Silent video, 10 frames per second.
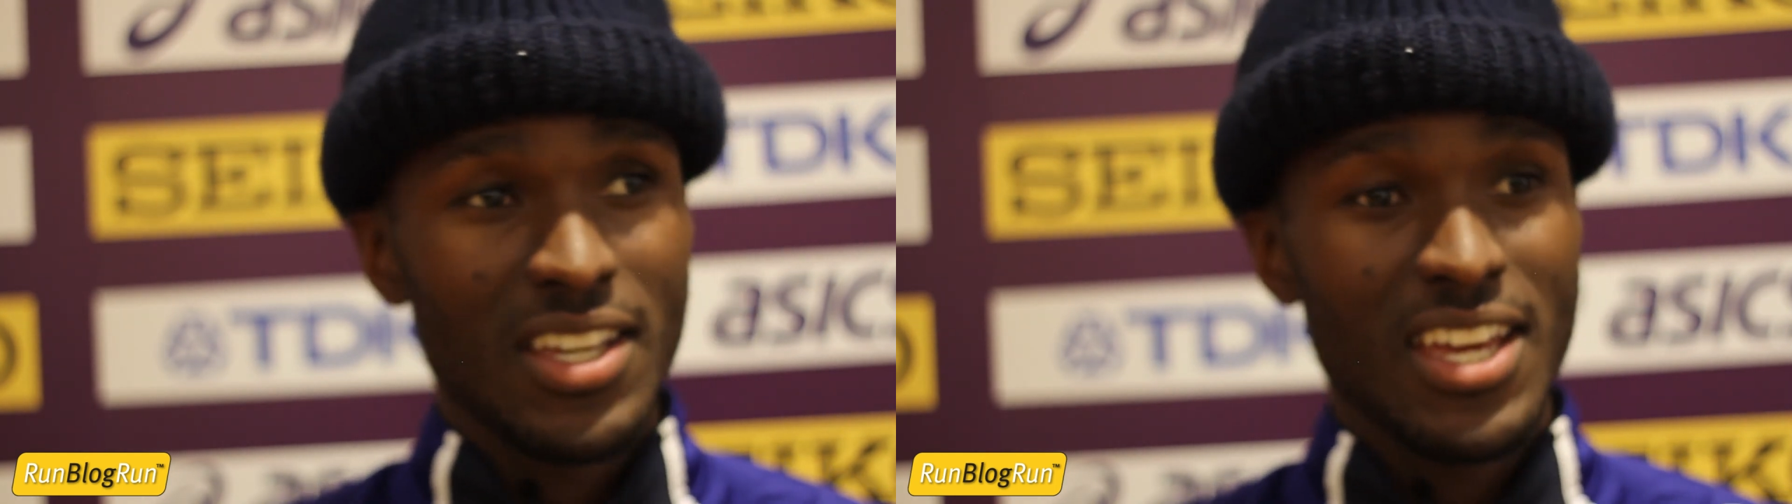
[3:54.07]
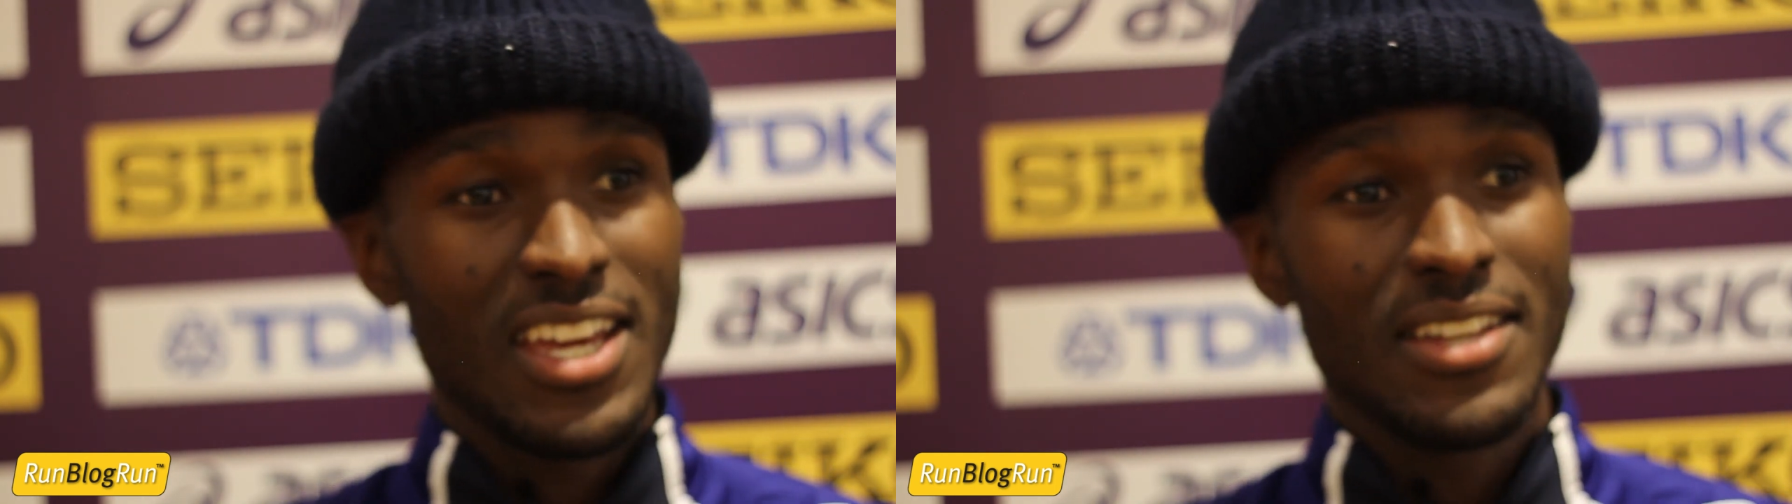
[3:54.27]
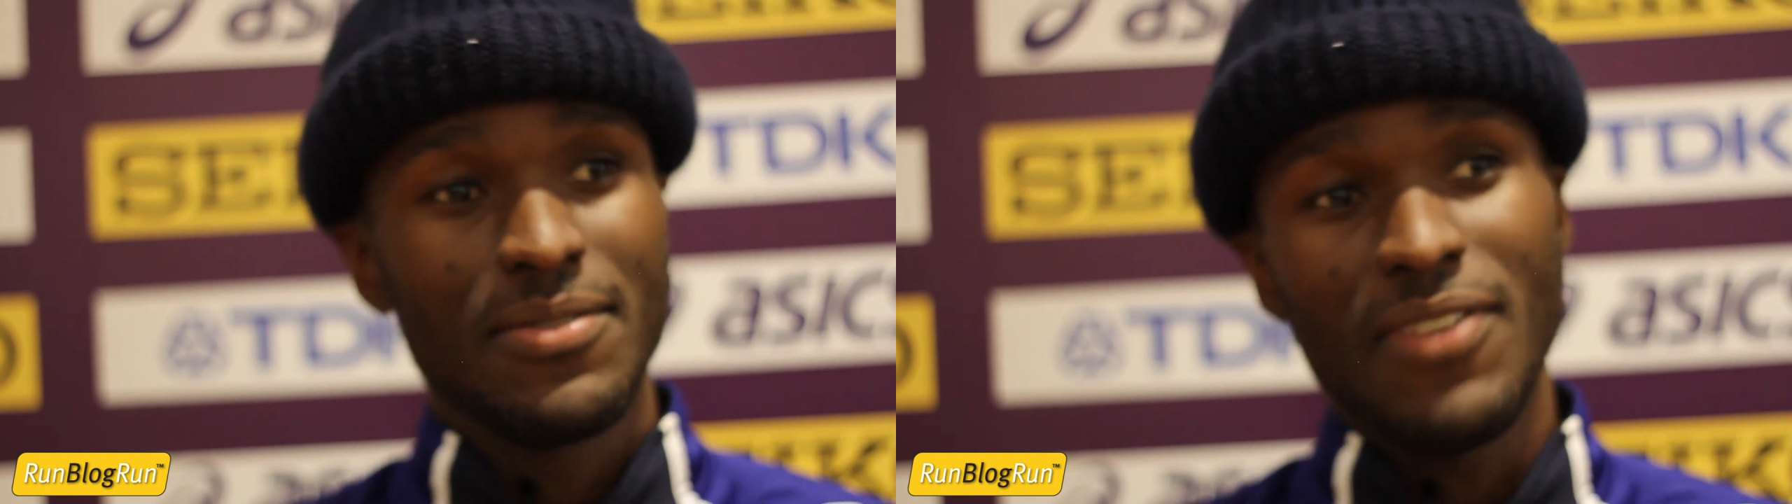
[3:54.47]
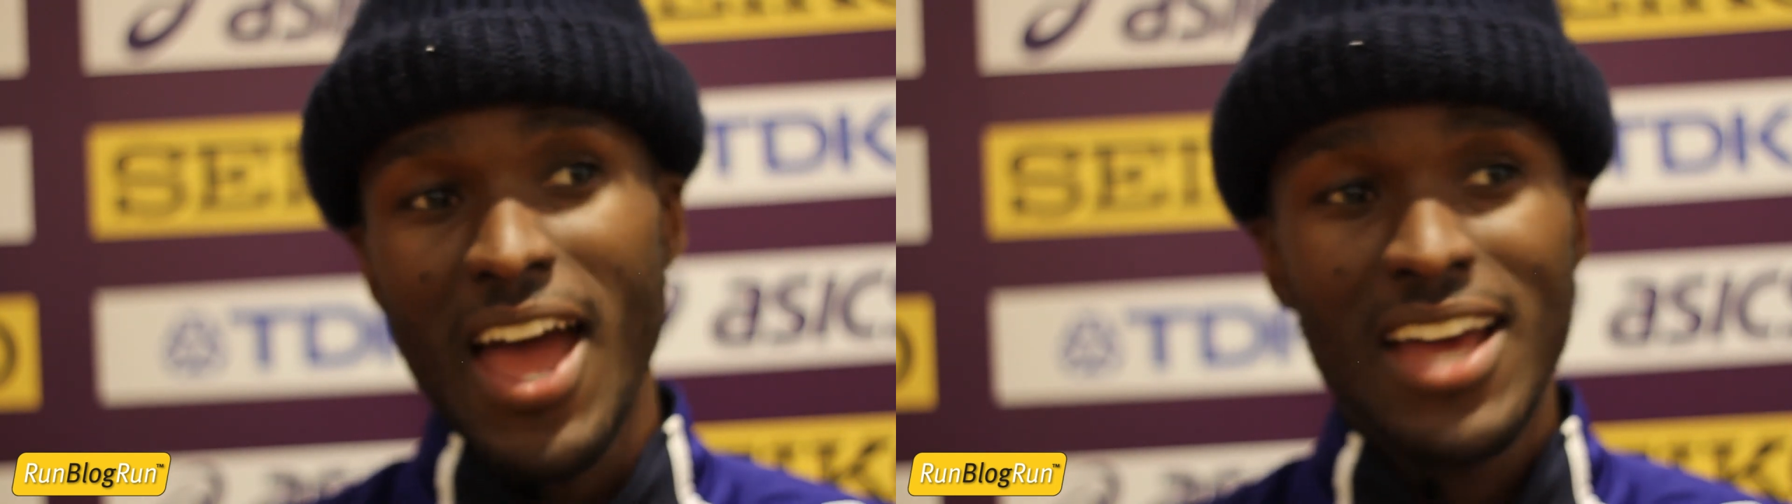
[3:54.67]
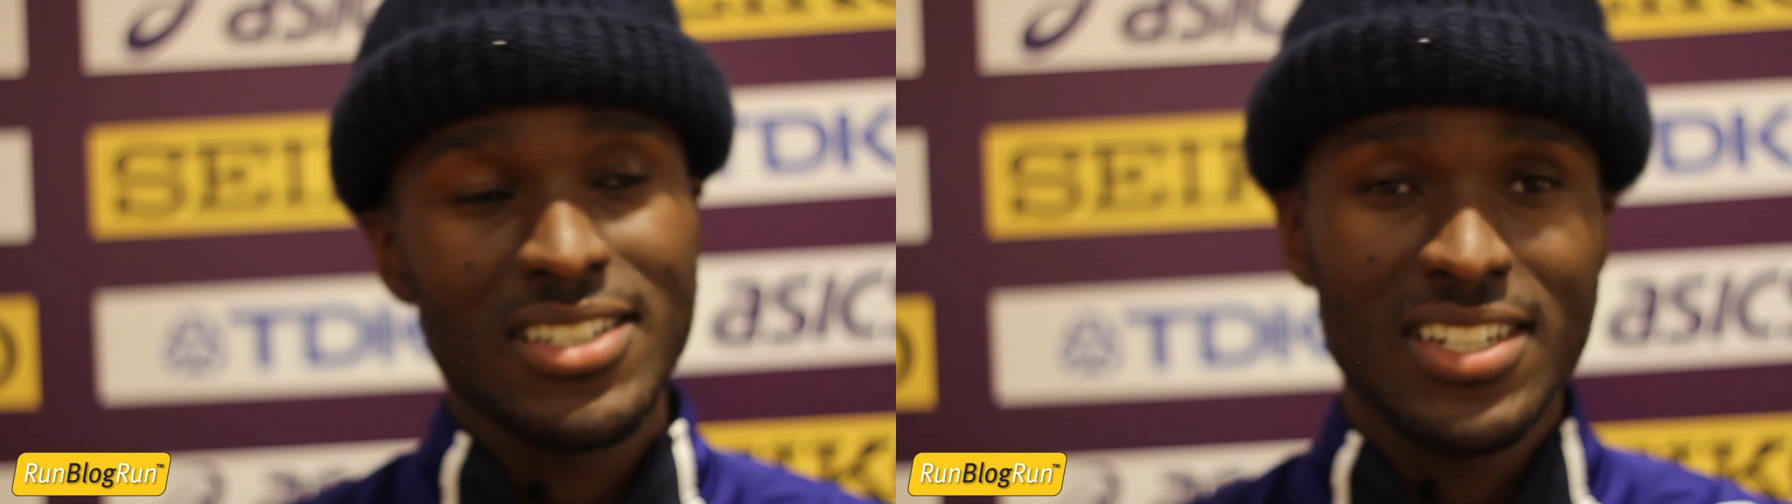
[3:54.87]
and
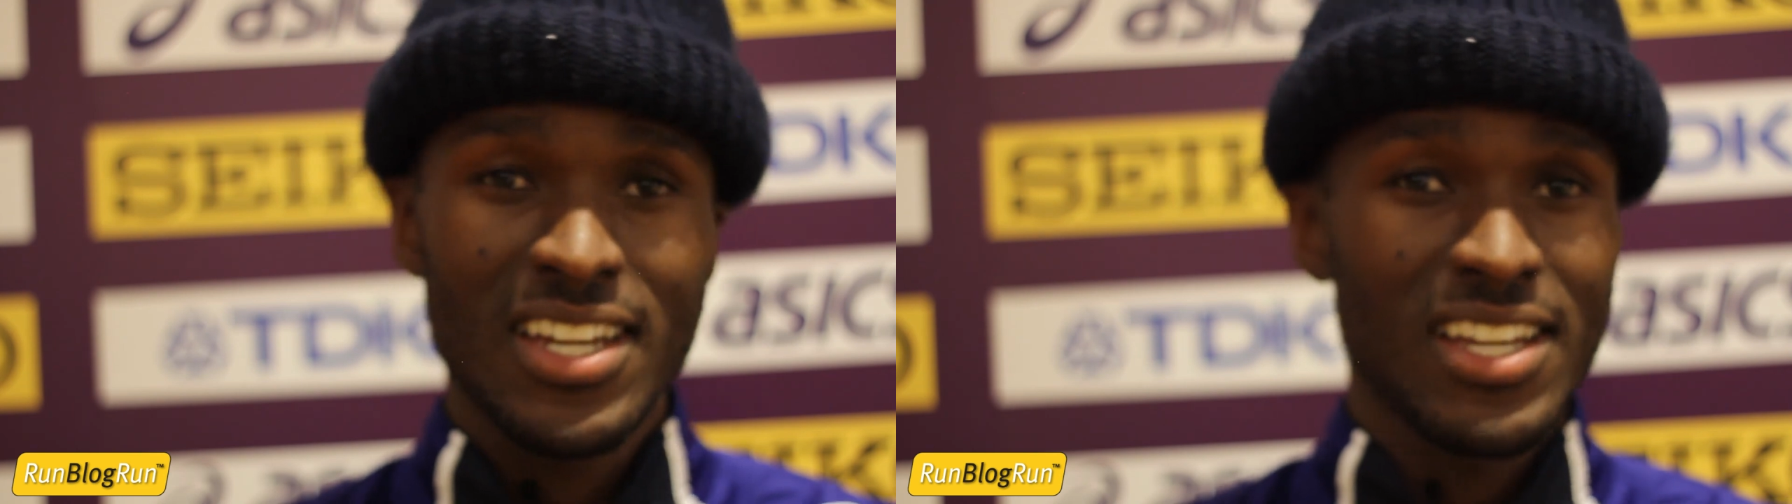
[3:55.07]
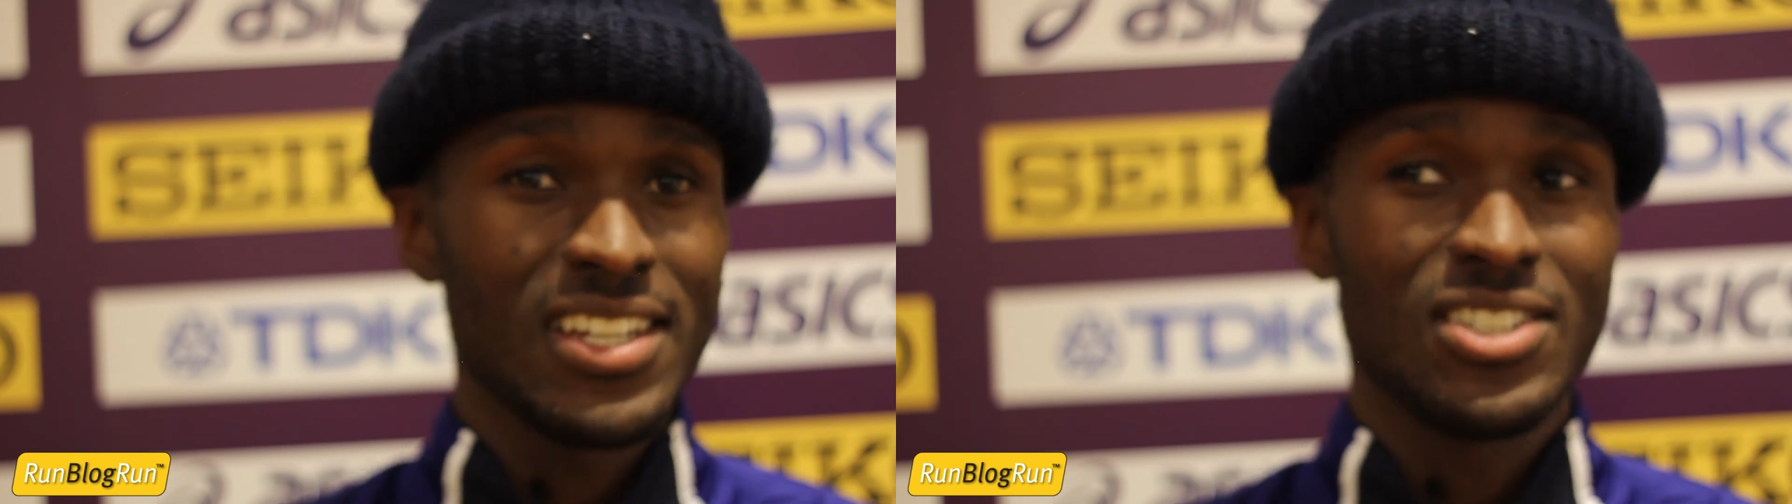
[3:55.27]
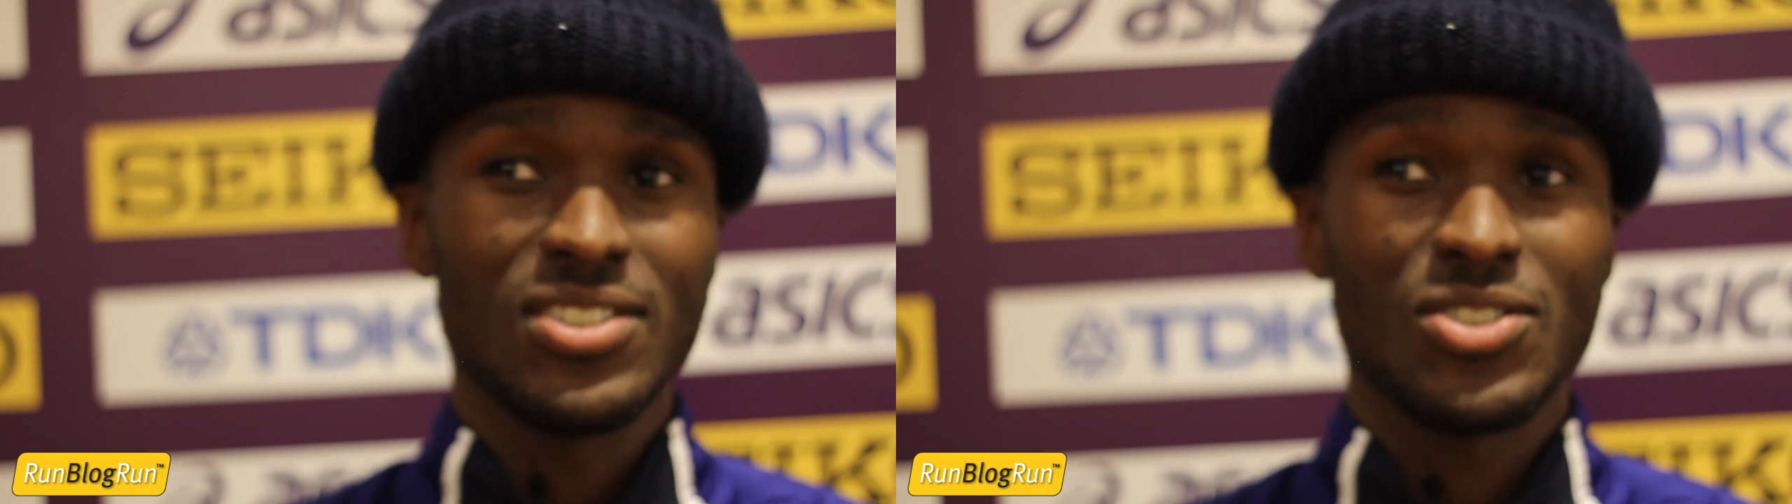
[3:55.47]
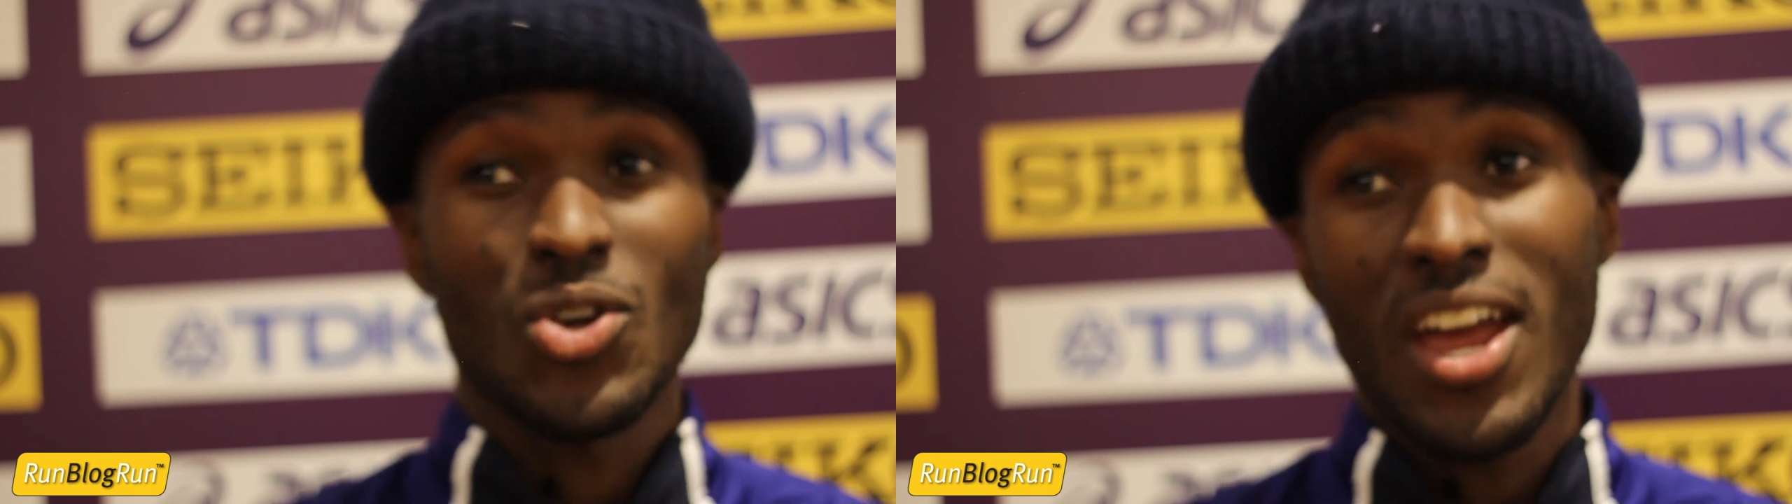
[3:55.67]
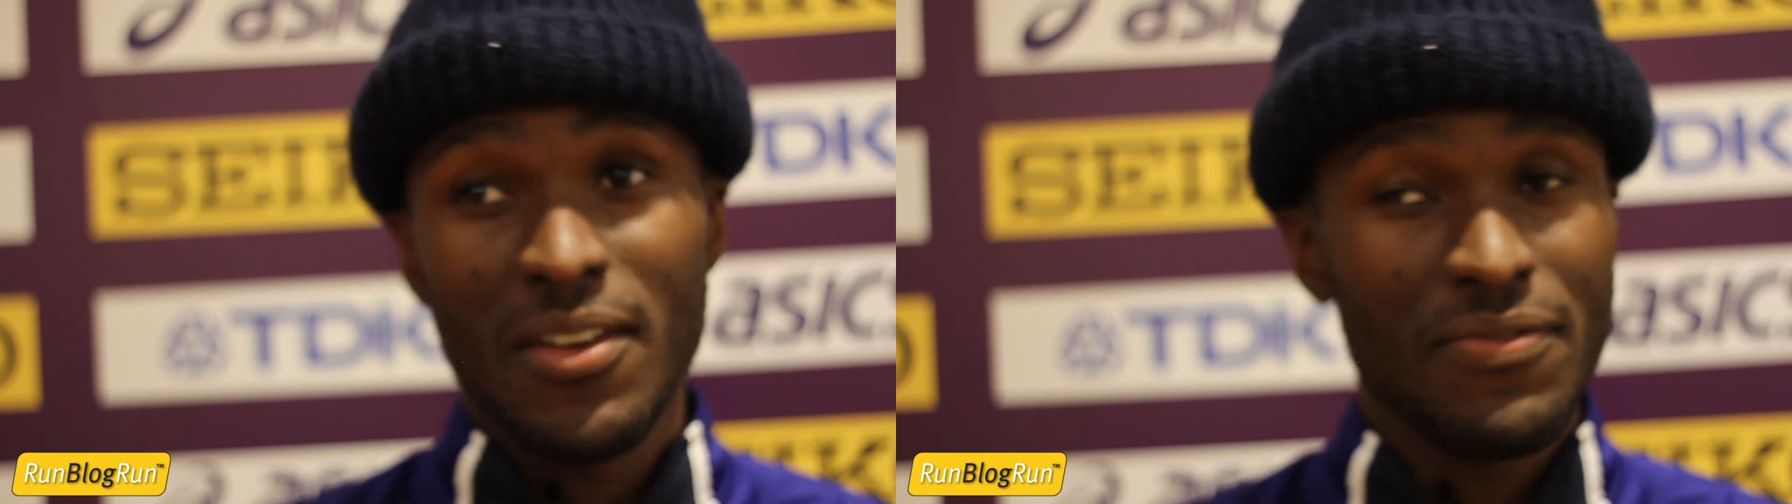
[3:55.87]
fashion and
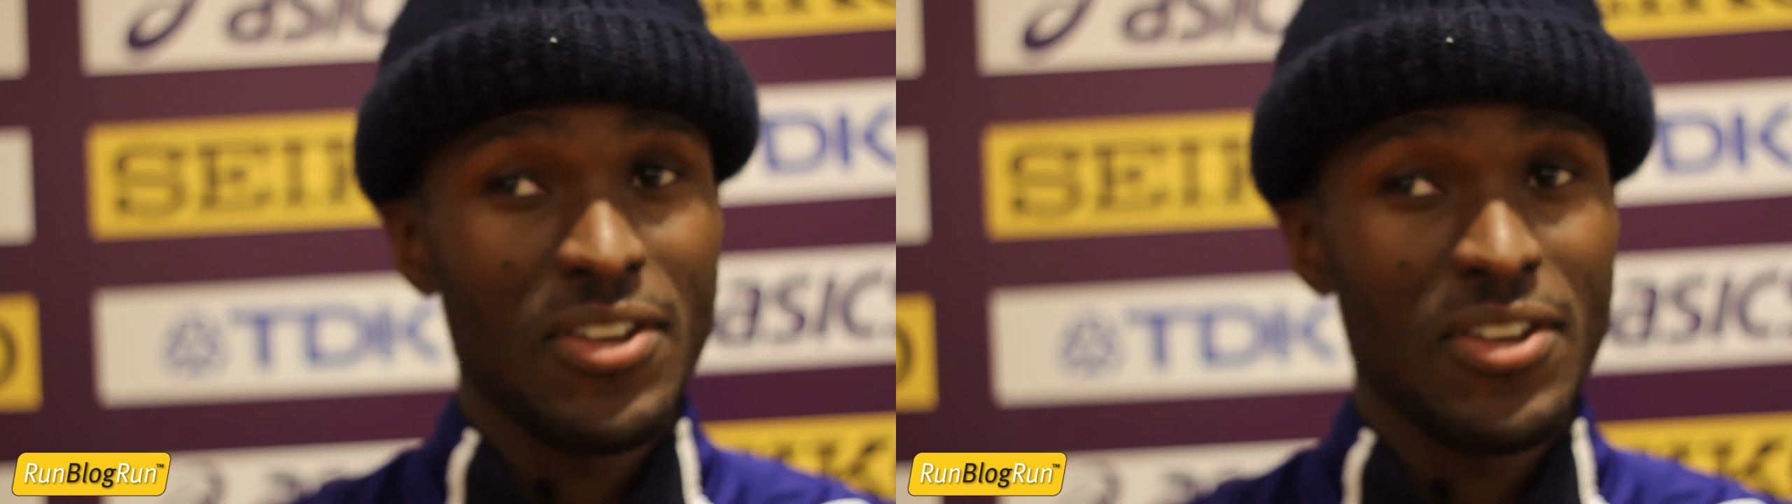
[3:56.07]
track and